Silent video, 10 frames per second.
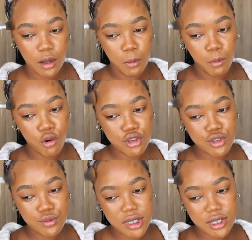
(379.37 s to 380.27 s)
more
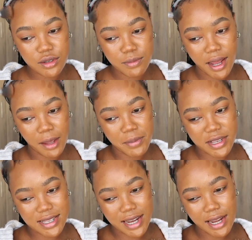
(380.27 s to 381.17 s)
suited to my
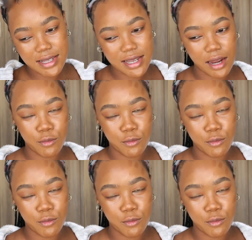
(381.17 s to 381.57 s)
personality and